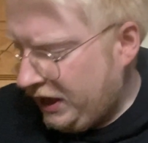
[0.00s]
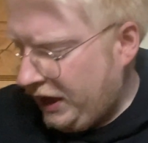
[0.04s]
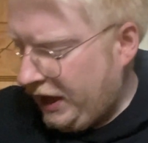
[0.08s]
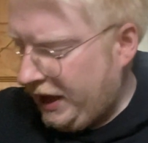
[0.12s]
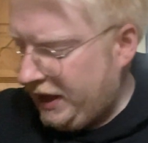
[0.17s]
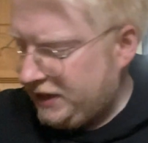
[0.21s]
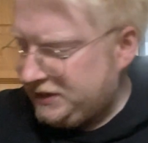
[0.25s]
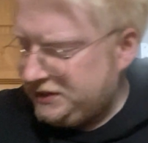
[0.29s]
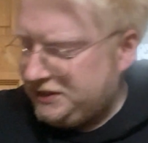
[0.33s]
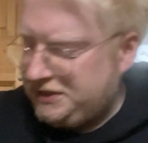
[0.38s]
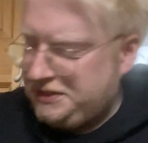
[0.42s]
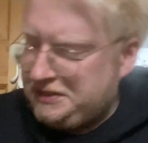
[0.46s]

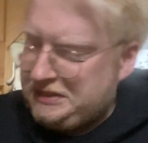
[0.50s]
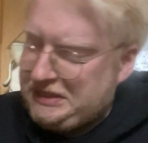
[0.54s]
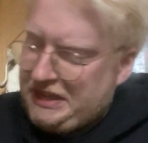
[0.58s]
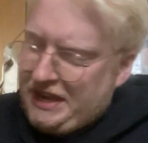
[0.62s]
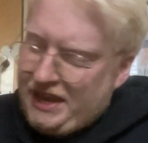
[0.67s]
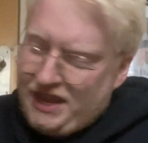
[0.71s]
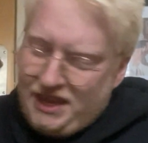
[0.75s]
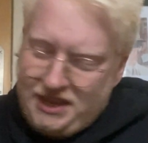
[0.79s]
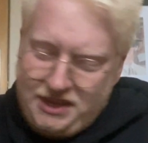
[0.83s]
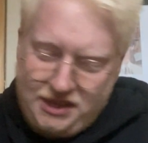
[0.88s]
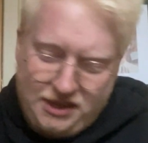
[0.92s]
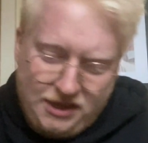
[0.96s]
And
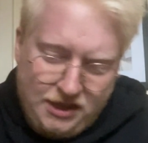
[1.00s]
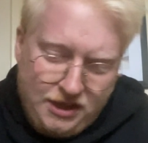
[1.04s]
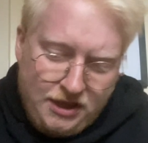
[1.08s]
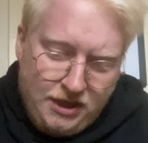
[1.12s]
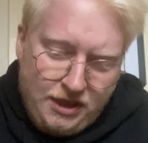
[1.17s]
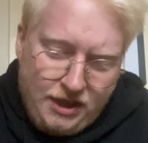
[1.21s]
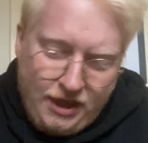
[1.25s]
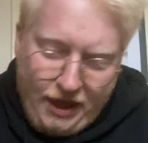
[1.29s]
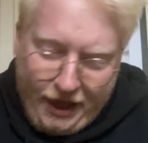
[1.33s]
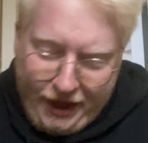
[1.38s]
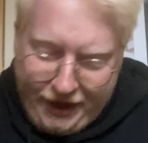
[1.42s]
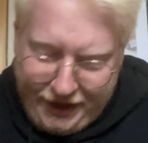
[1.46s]
today,
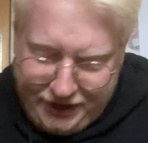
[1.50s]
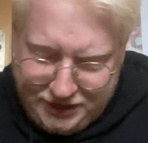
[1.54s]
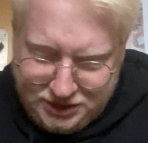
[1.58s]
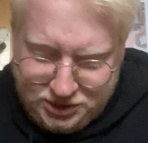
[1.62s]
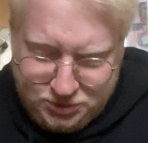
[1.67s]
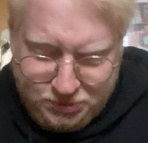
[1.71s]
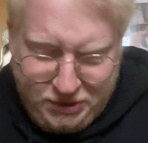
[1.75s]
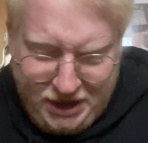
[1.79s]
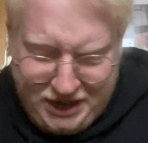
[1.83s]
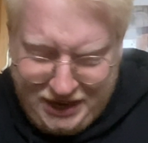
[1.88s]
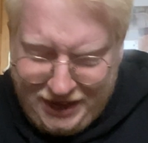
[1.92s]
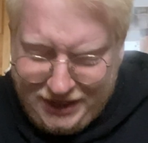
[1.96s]
uh, it's
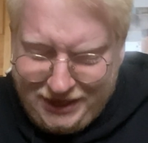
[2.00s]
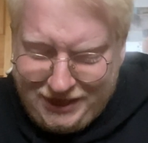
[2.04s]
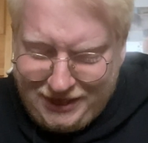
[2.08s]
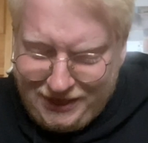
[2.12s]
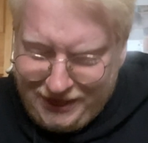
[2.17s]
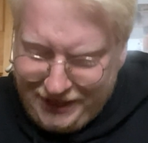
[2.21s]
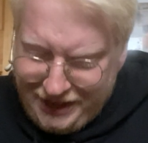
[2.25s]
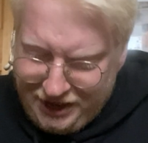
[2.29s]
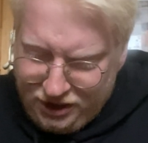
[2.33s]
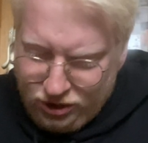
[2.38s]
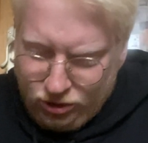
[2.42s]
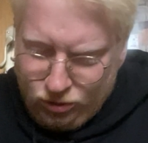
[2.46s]
been a
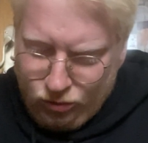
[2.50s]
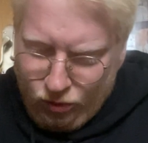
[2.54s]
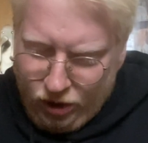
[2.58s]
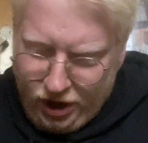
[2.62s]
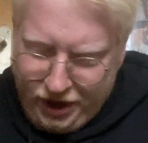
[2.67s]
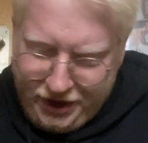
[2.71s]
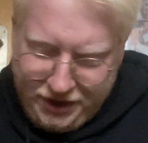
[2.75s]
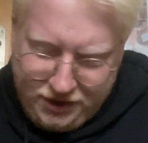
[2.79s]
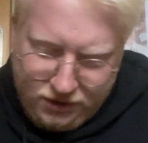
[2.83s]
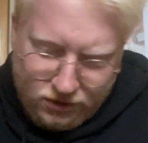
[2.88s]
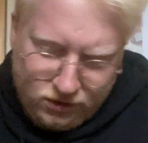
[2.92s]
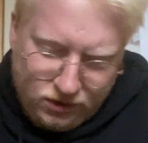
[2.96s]
little
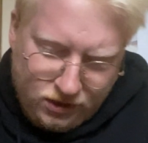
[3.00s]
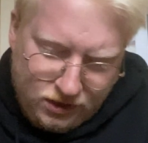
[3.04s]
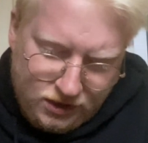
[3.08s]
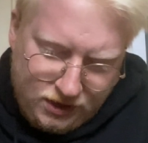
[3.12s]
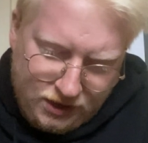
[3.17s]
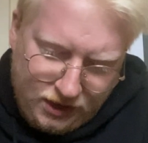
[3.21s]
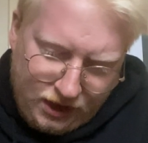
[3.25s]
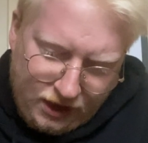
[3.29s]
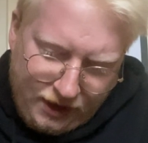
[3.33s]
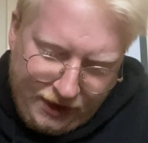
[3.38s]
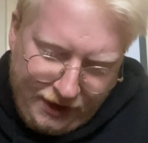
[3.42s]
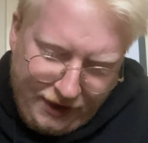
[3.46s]
while,
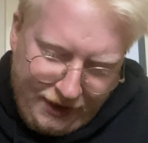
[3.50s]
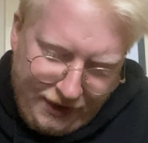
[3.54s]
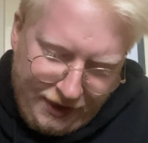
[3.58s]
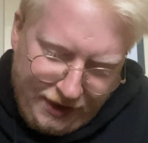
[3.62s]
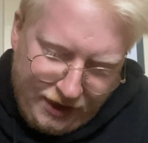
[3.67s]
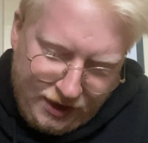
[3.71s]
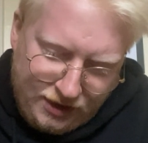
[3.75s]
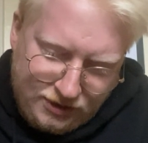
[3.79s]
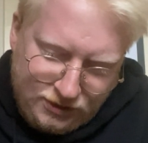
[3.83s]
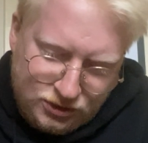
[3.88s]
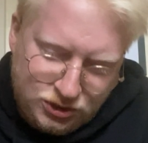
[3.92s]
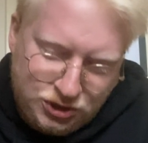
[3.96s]

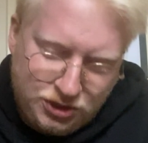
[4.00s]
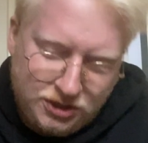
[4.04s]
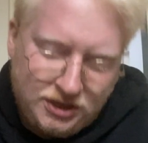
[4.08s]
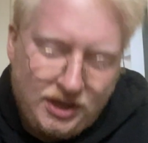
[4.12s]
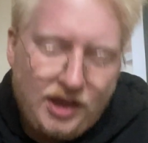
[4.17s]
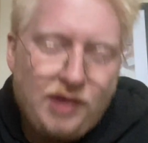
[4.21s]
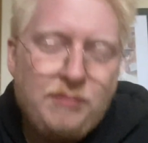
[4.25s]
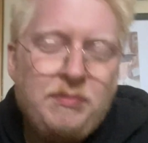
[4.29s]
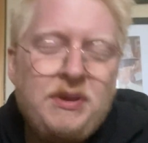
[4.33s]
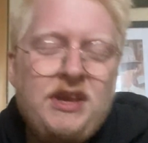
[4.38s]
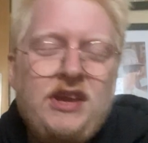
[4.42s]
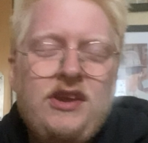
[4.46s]
uh, or should
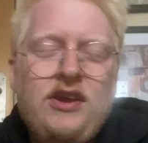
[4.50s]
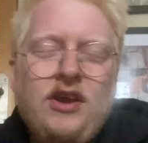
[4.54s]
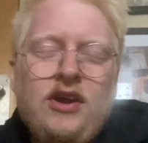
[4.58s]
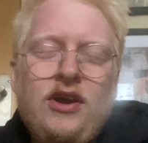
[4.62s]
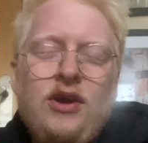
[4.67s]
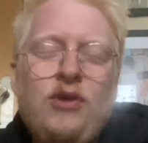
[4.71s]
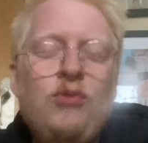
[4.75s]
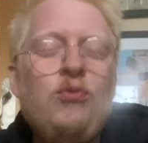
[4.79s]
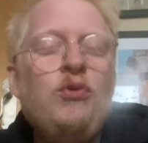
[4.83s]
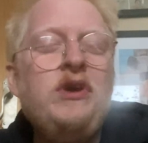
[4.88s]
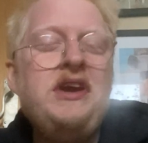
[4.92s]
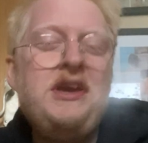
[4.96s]
that be
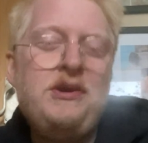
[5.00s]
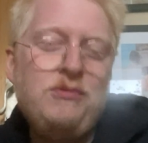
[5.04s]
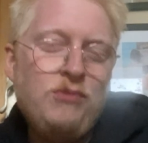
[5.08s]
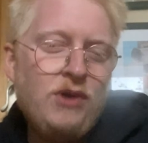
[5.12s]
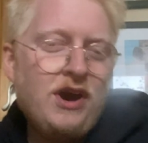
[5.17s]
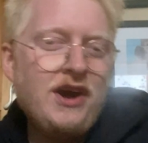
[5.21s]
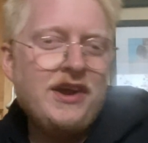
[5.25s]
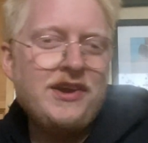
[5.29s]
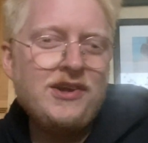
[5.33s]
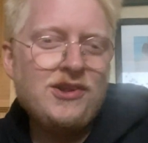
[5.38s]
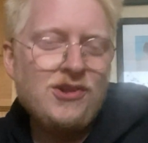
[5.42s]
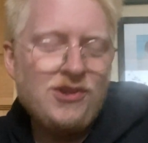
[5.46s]
a wee
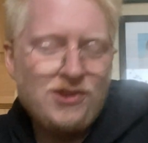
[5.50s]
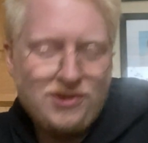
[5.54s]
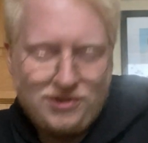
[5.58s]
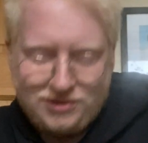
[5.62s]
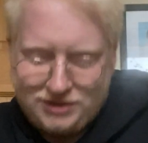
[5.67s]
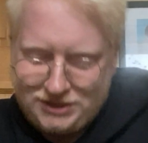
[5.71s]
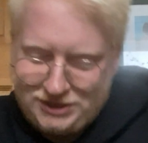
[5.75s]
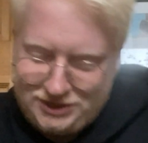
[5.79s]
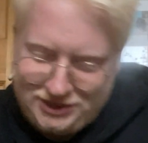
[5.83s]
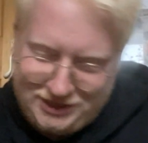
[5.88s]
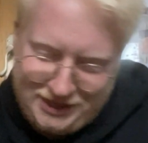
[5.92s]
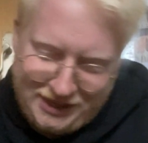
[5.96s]
while,
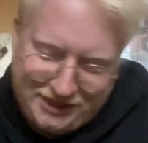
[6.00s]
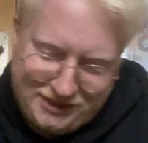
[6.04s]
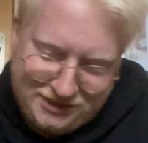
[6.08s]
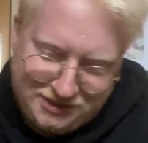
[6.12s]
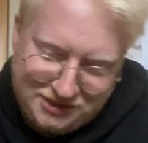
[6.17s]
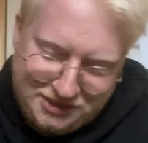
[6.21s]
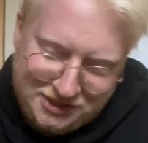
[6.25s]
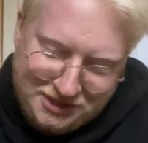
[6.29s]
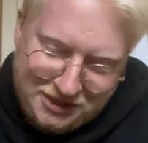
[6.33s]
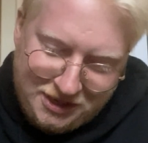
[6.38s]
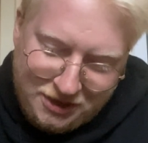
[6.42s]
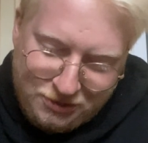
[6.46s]

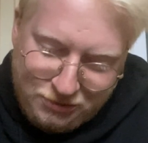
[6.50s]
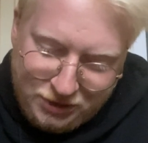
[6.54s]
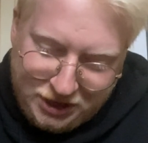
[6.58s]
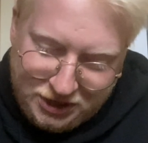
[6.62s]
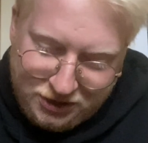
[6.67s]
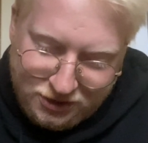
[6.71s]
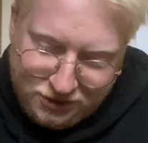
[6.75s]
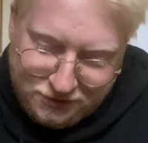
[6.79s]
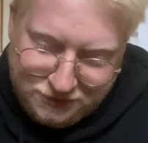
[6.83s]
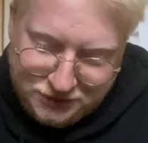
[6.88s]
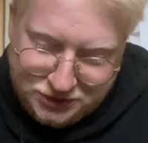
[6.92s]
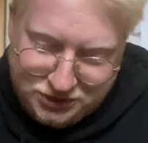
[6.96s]
since I went
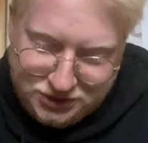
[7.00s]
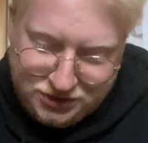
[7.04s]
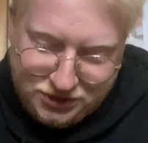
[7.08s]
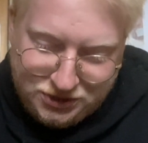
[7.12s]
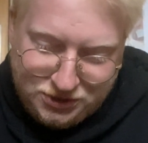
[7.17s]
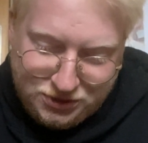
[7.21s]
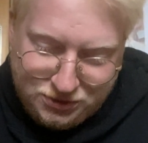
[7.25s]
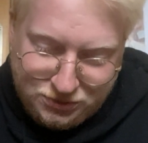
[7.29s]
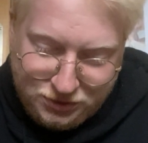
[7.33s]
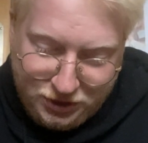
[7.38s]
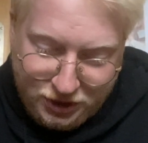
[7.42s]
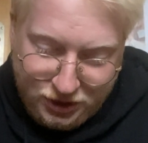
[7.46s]
over
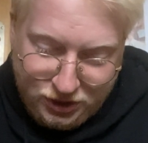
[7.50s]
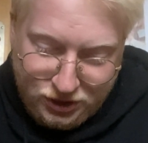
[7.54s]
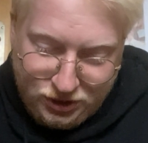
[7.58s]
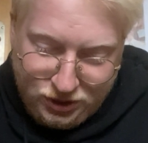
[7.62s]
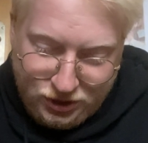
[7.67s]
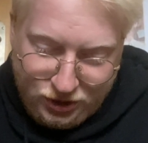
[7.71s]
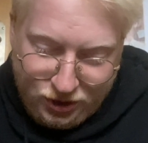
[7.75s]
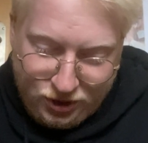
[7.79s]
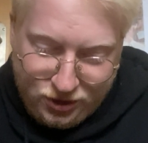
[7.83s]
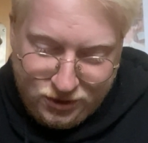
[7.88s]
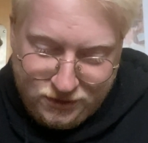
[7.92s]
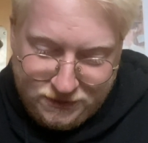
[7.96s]
to
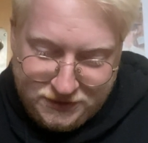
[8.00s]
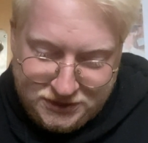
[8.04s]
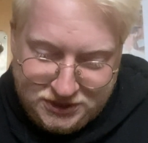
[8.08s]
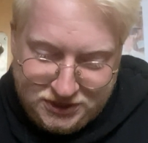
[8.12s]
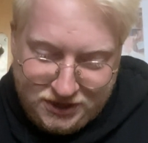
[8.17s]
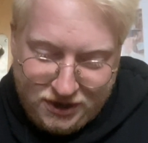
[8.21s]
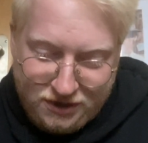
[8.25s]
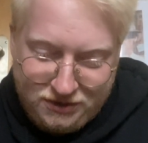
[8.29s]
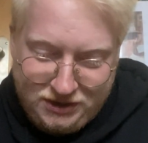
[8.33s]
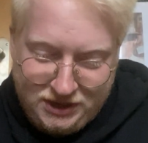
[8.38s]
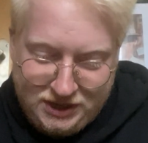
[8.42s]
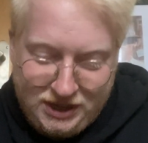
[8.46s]

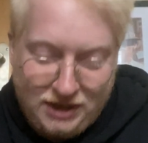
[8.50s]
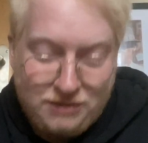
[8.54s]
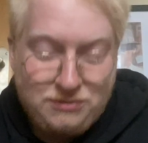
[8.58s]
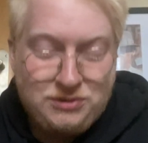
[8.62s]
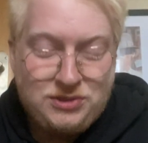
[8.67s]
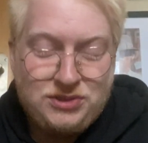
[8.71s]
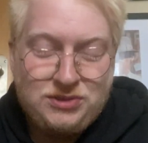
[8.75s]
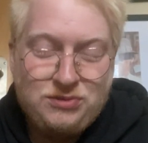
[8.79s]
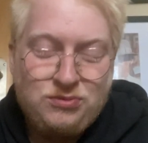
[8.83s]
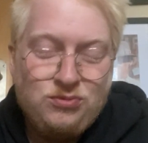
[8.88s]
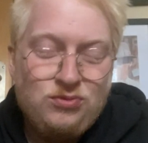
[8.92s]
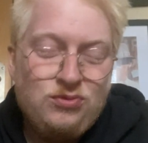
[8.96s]
Overtone, and that
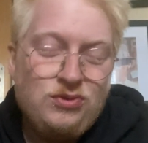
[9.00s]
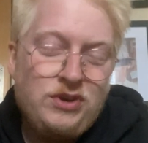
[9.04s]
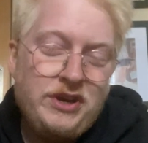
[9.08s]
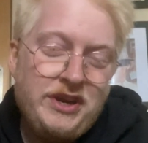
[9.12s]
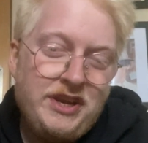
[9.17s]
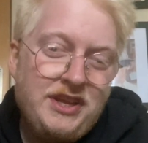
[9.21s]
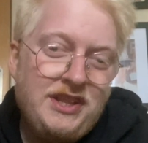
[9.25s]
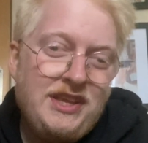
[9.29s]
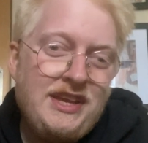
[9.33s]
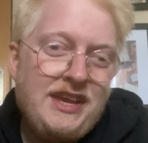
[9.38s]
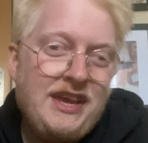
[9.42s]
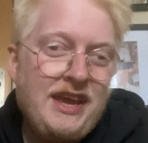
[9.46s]
was a
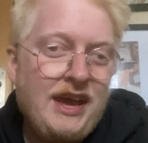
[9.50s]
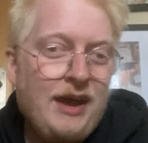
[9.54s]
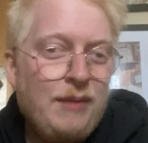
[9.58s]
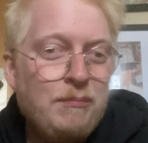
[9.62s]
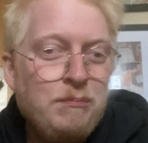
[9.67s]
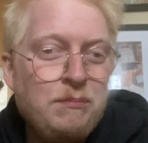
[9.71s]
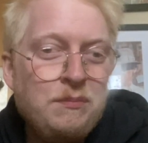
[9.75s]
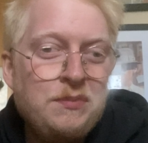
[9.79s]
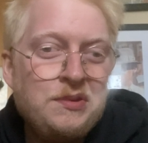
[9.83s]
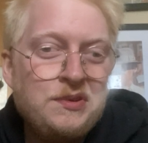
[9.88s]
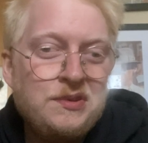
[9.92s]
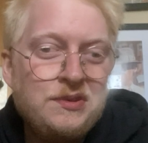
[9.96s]
really
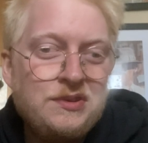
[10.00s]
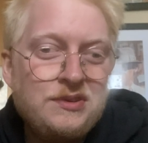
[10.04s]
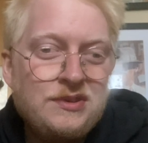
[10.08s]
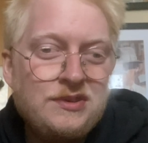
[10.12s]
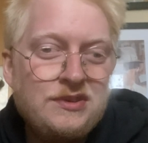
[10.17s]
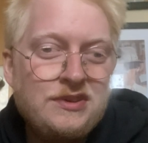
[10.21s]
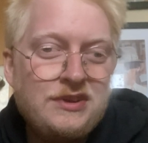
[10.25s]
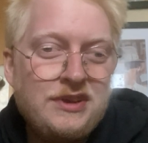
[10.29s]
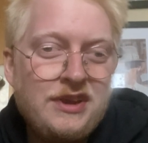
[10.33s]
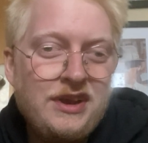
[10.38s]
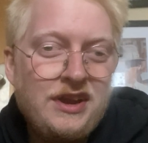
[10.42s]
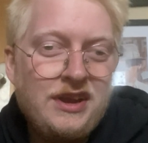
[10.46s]
camp
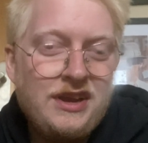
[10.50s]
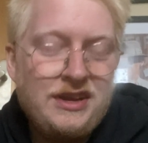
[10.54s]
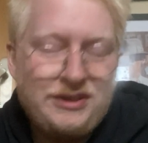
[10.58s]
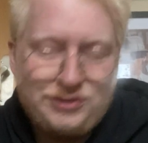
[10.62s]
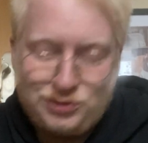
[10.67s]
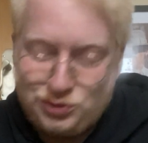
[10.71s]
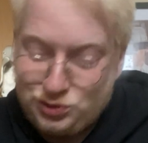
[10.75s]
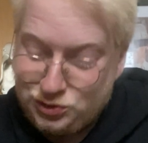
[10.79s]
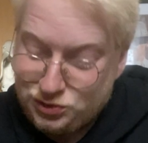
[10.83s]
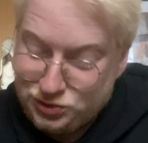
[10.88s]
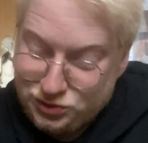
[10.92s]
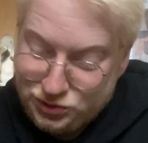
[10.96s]
uh,
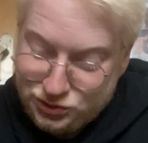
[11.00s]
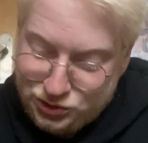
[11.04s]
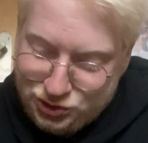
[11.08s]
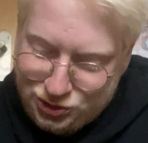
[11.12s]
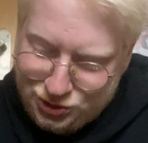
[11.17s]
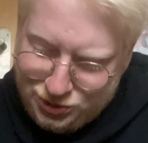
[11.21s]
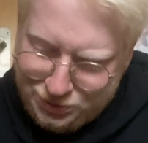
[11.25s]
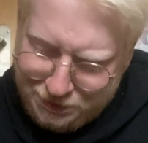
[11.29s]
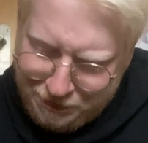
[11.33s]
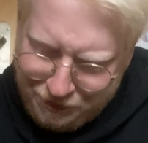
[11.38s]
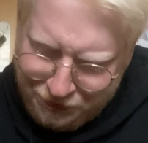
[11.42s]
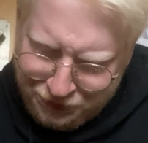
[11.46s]

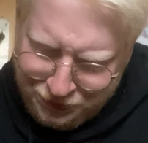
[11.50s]
introduction.